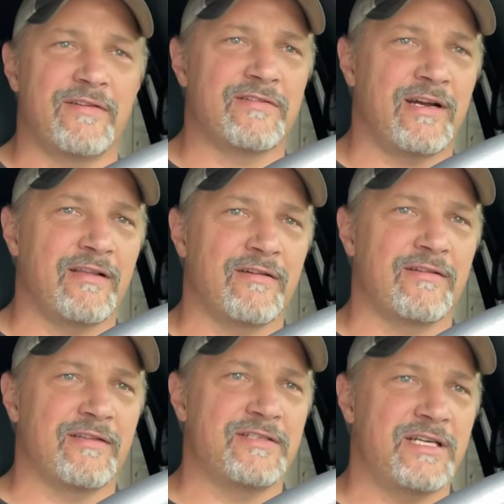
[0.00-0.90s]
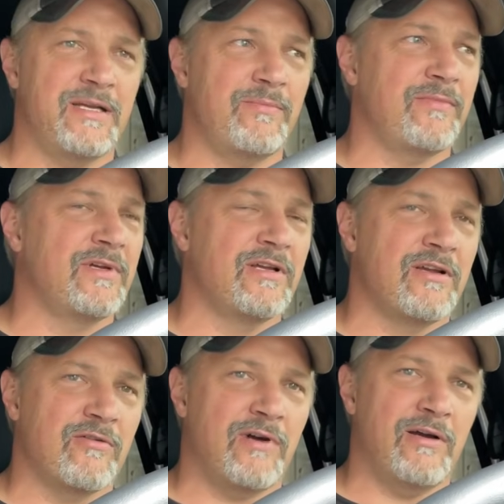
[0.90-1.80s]
the trailer and the Jeep
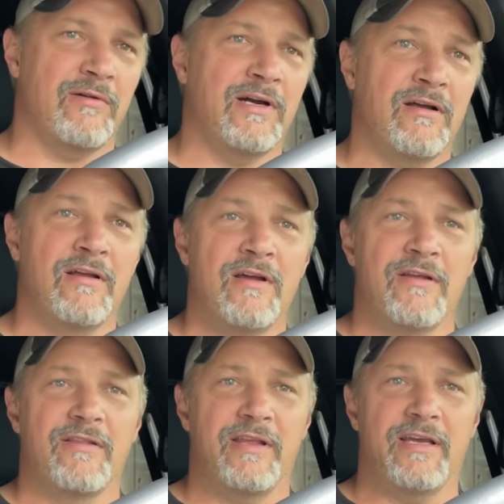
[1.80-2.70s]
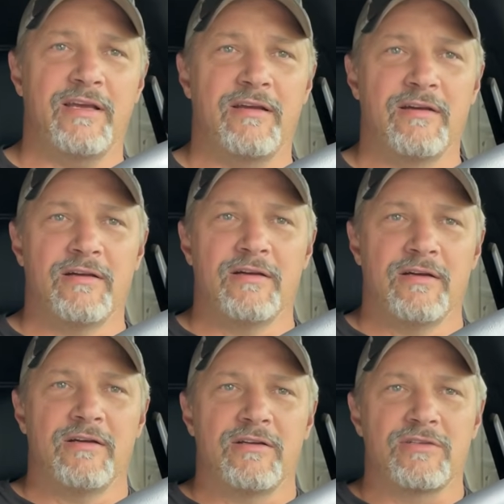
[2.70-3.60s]
quite well. The
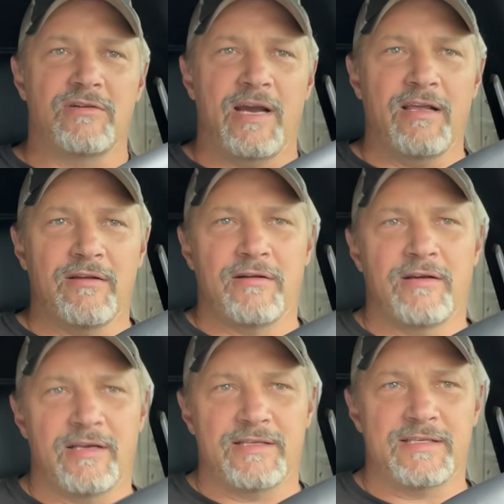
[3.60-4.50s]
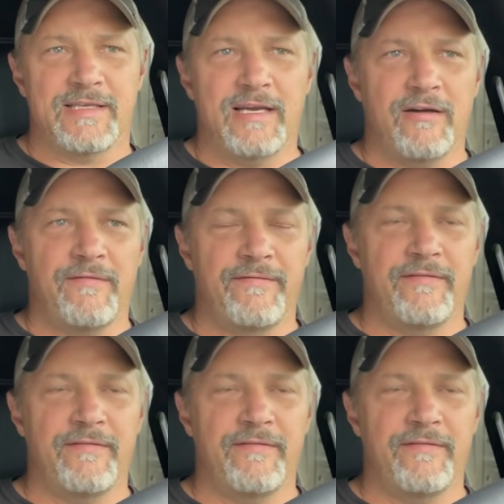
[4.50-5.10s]
trailer itself